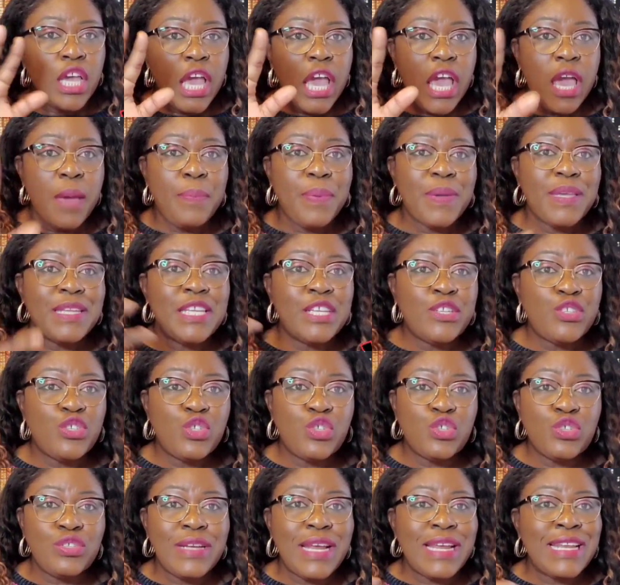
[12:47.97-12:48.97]
Helping the
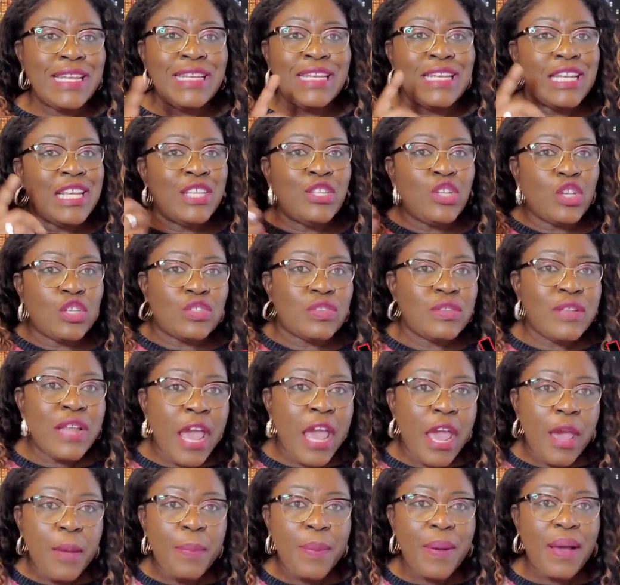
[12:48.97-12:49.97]
children, it doesn't
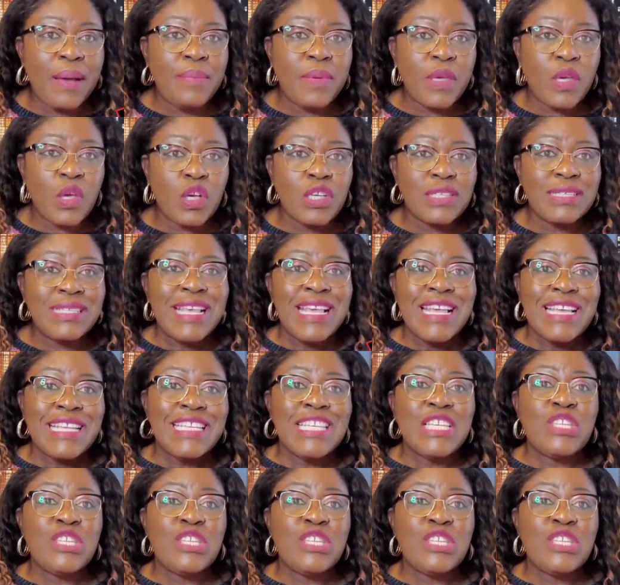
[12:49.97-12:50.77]
help her because